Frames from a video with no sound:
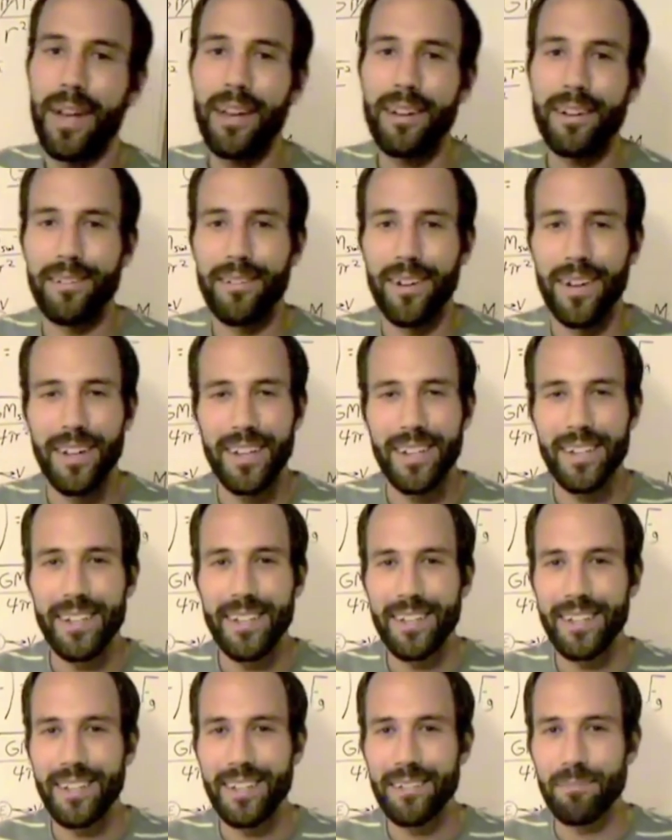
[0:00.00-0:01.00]
matter, right?
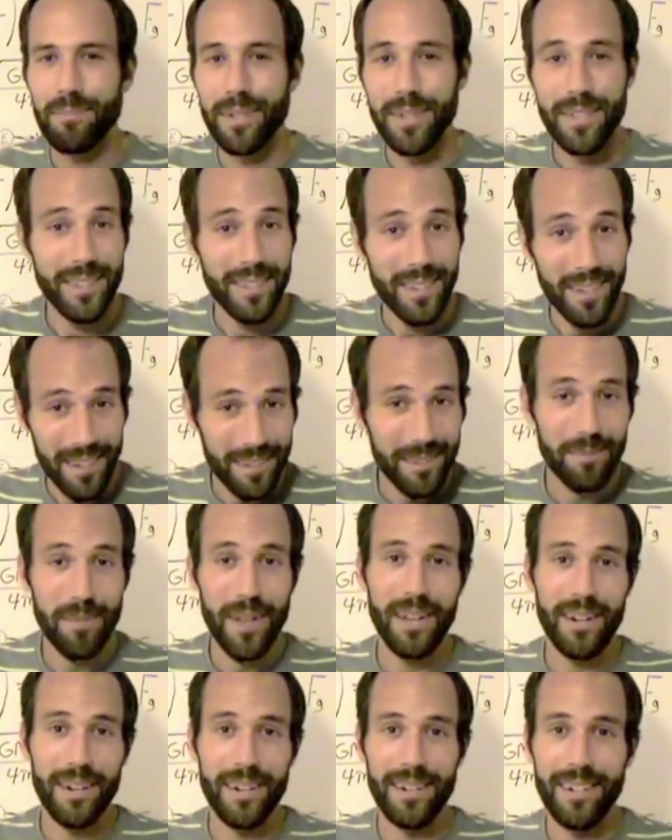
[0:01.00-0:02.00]
But it does
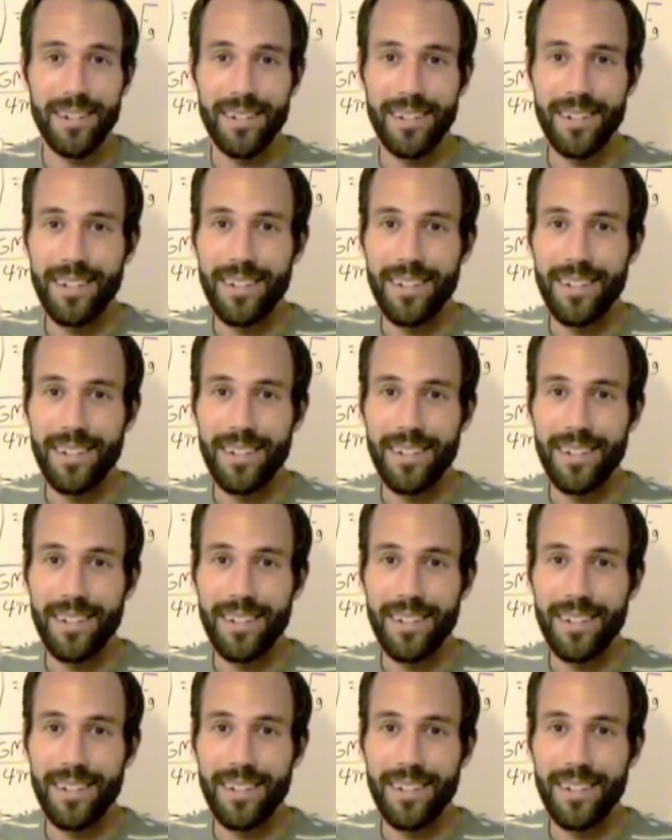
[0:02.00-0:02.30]
matter.